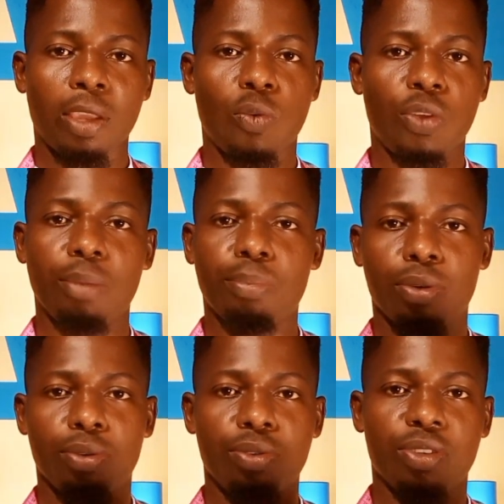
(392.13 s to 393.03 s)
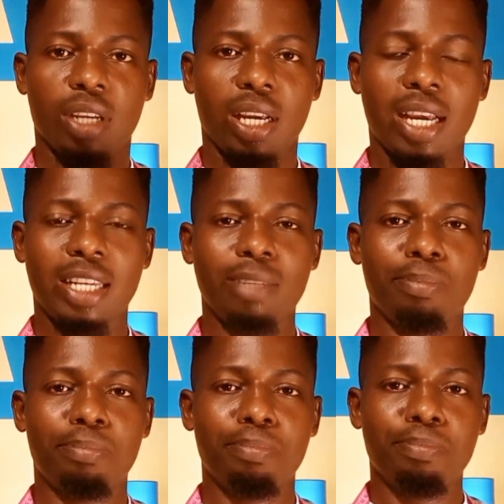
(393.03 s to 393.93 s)
with the producer, and the
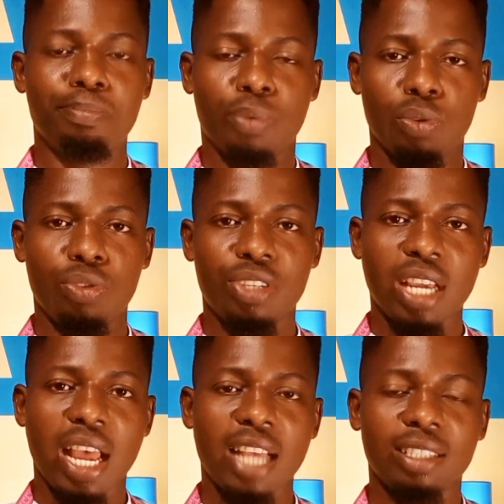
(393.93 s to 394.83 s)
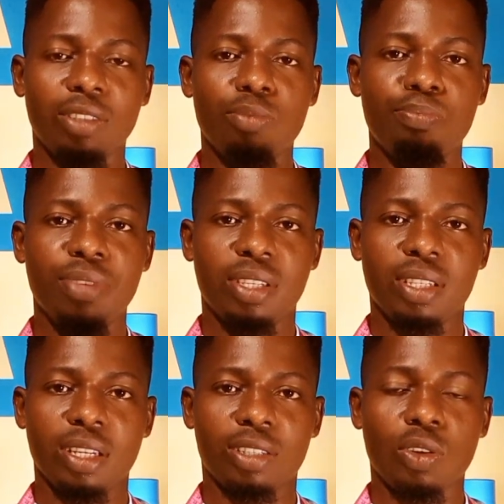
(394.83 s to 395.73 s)
producer has no
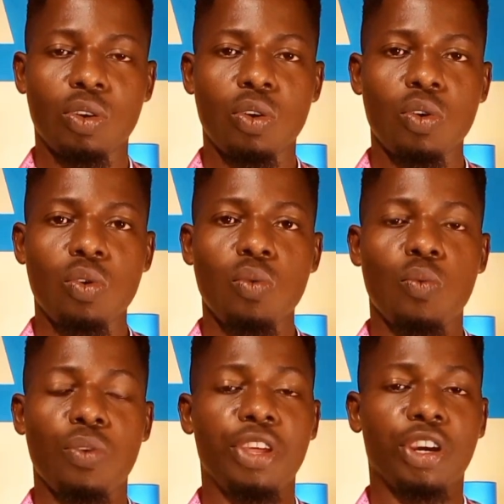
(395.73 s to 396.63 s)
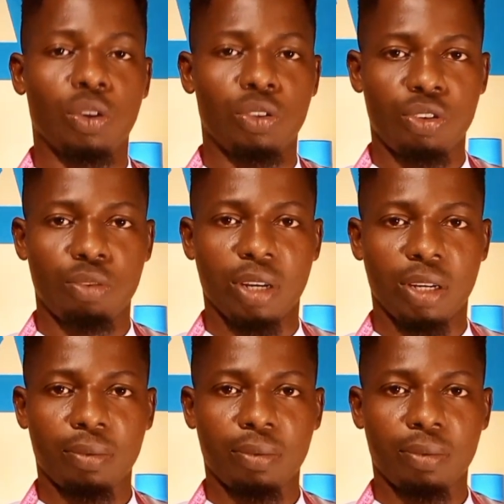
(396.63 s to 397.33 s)
business with the consumer.